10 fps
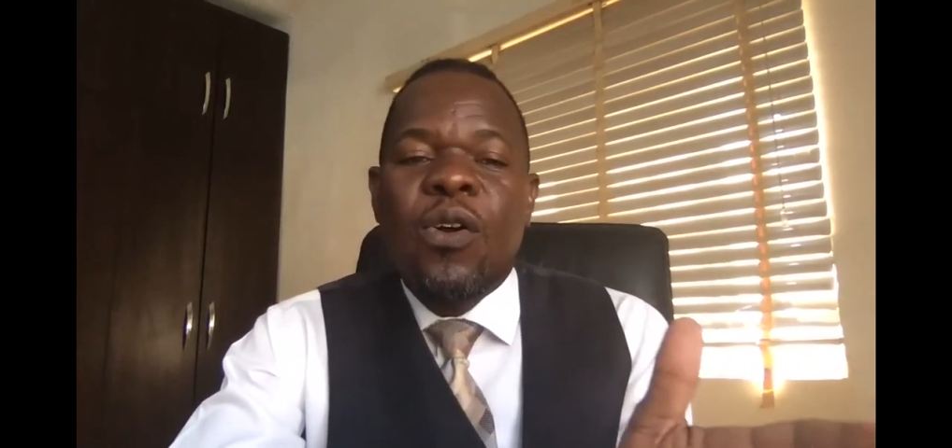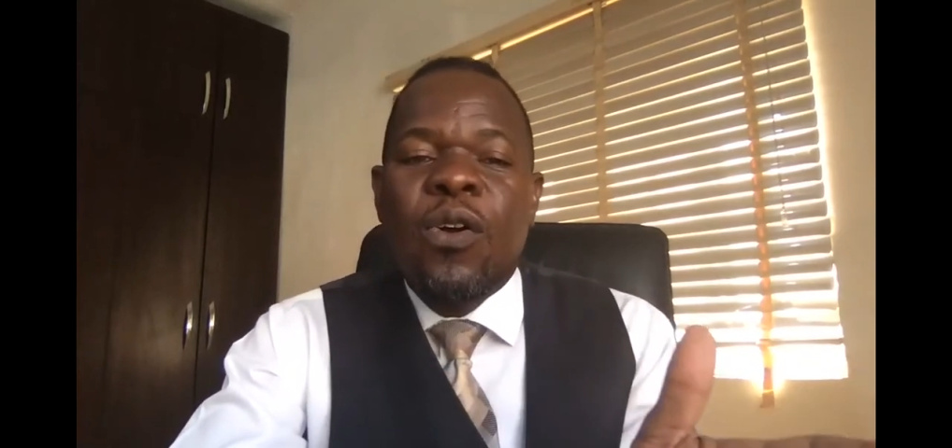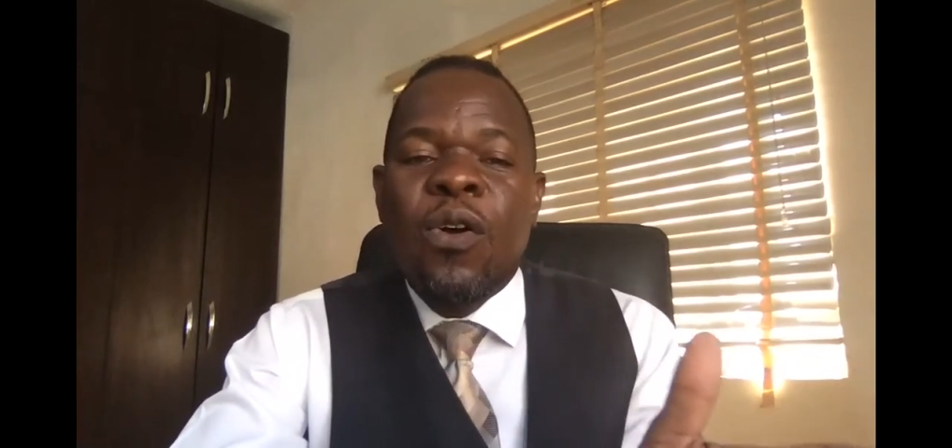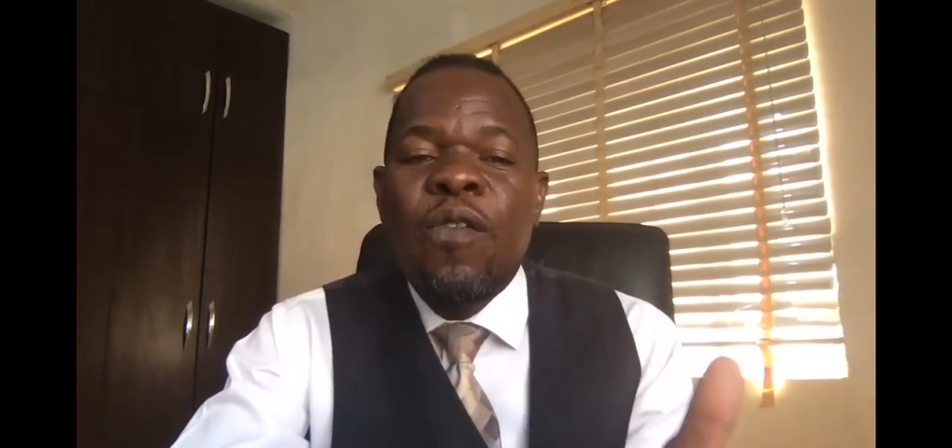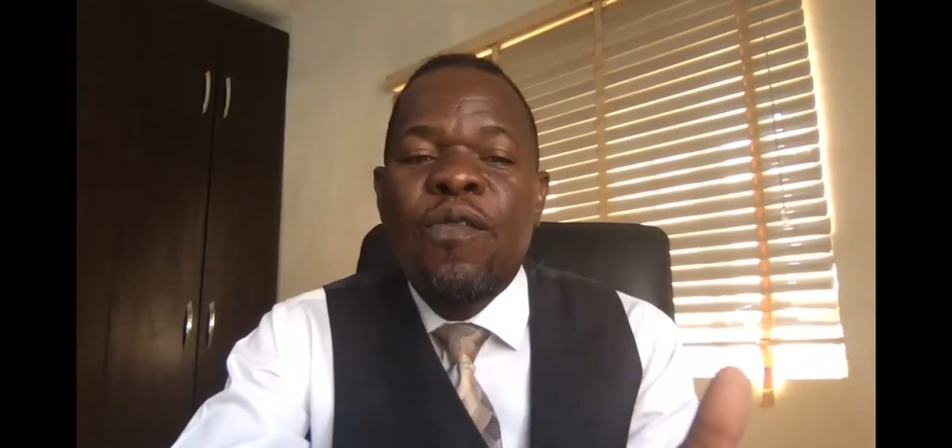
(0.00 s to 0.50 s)

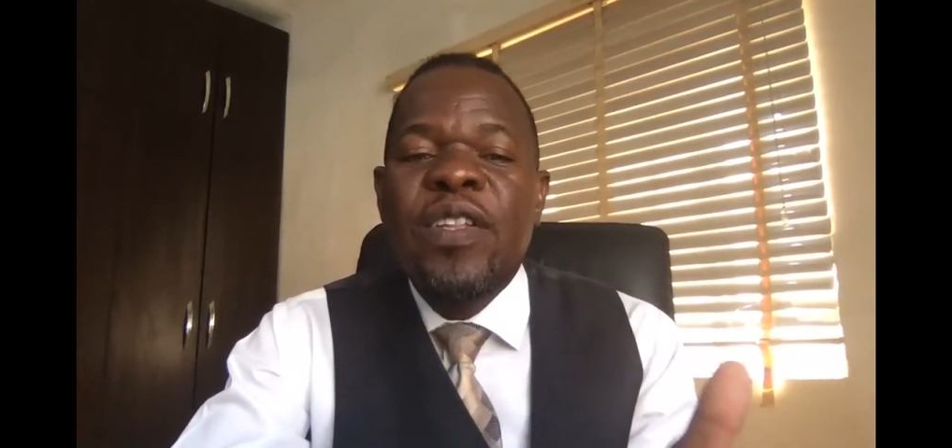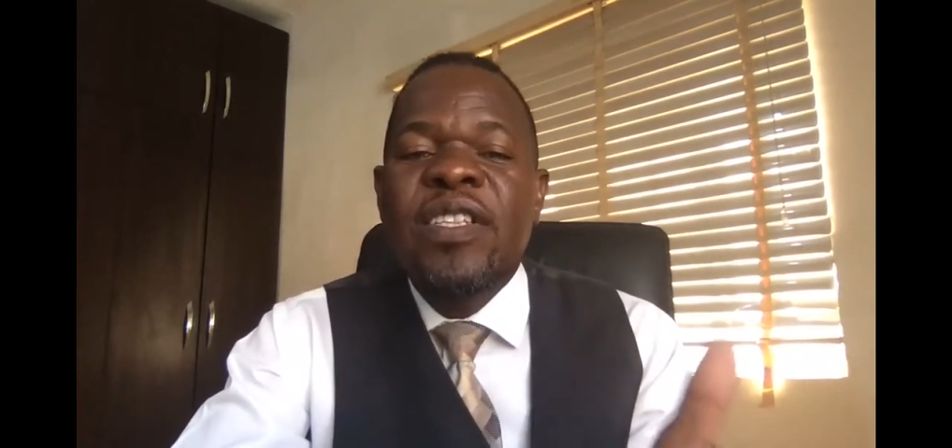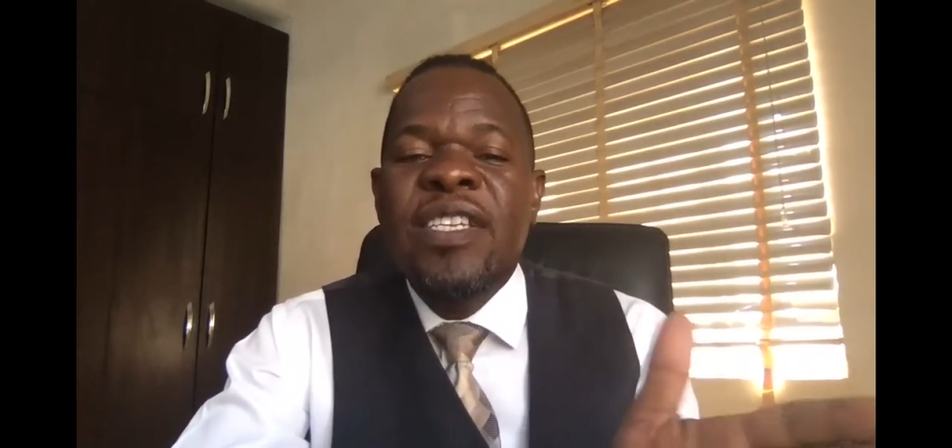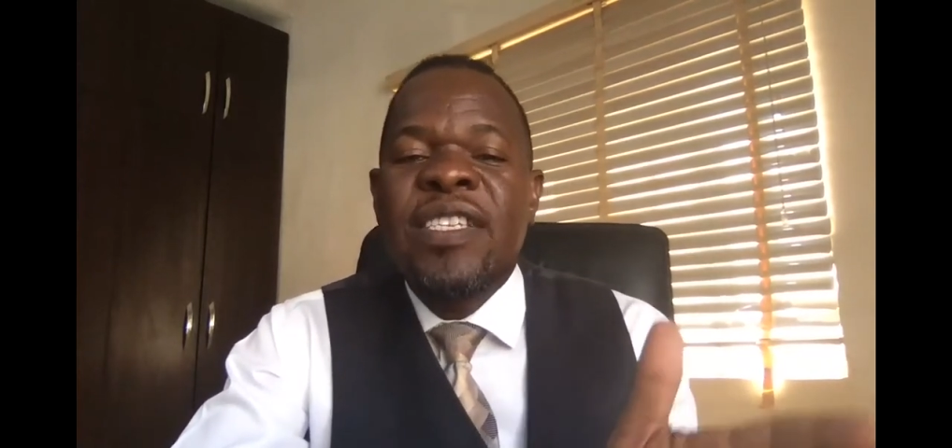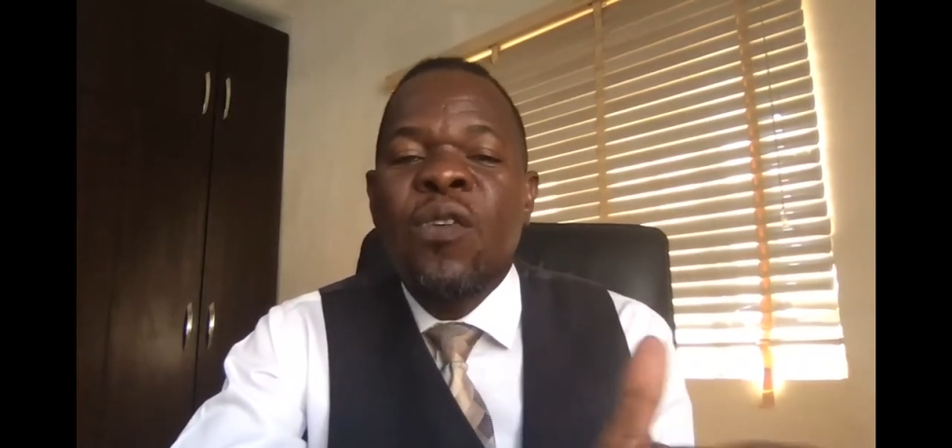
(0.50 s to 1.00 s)
Conflict
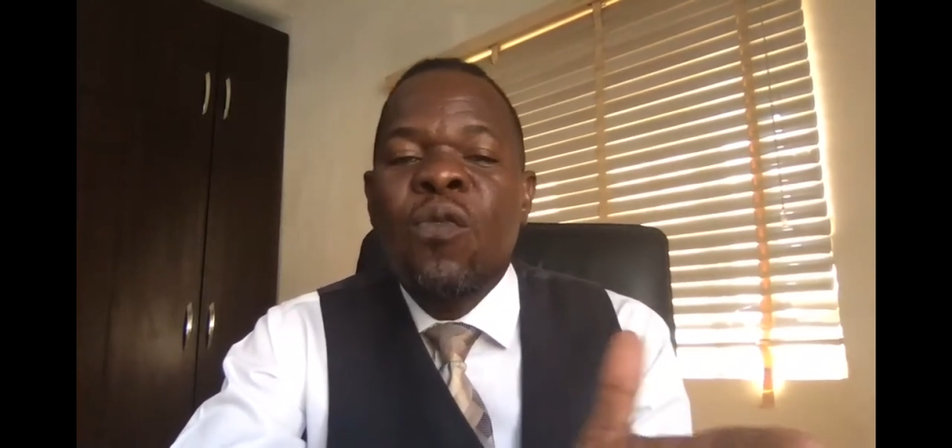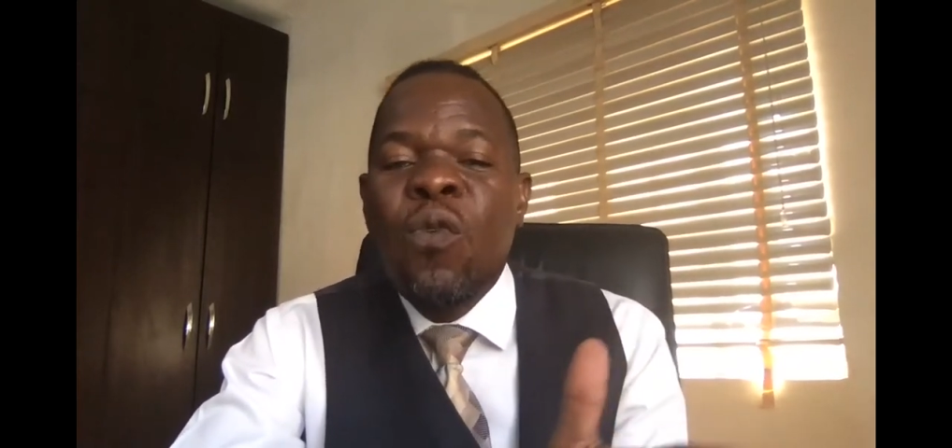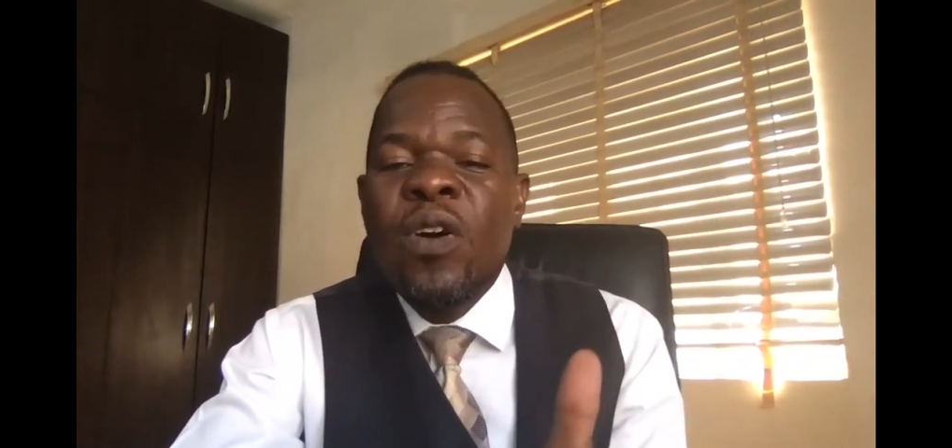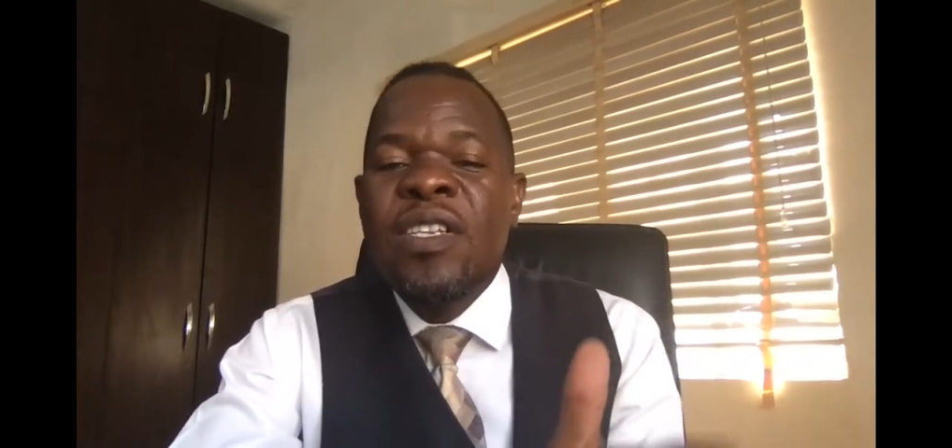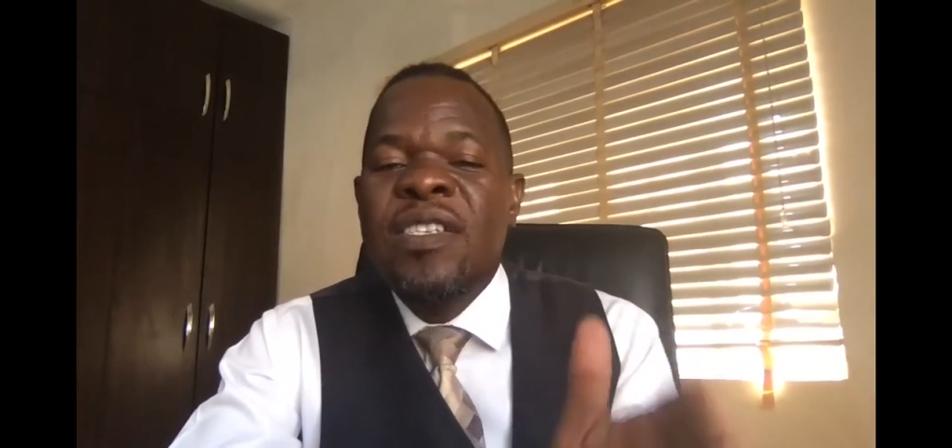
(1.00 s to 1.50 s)
is a
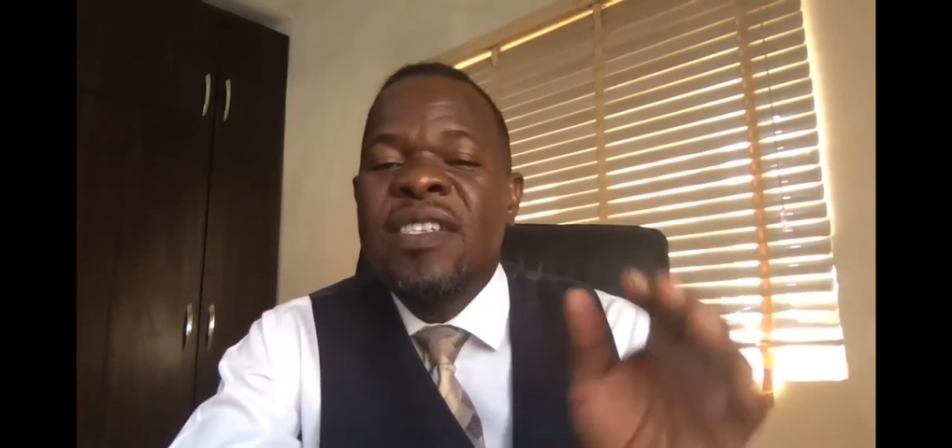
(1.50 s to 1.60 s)
warning